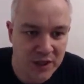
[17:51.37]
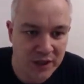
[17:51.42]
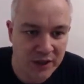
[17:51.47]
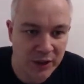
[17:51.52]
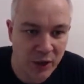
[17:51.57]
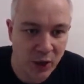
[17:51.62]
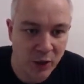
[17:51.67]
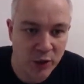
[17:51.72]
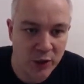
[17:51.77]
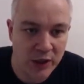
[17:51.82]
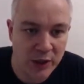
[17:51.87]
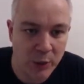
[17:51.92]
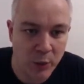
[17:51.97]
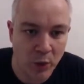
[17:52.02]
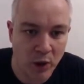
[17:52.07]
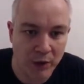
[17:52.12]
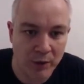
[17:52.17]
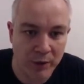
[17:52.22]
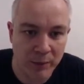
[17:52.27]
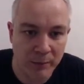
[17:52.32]
The only
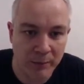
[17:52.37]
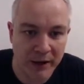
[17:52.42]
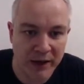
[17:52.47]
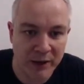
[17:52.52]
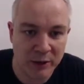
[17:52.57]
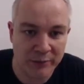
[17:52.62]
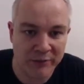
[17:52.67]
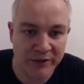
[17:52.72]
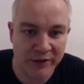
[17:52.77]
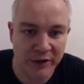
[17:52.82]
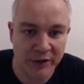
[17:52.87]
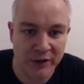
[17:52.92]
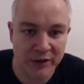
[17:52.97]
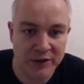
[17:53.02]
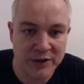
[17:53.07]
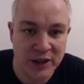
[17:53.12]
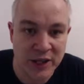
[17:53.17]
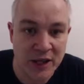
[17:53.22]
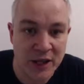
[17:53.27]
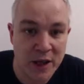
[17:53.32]
one man up
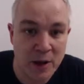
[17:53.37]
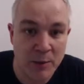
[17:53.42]
front,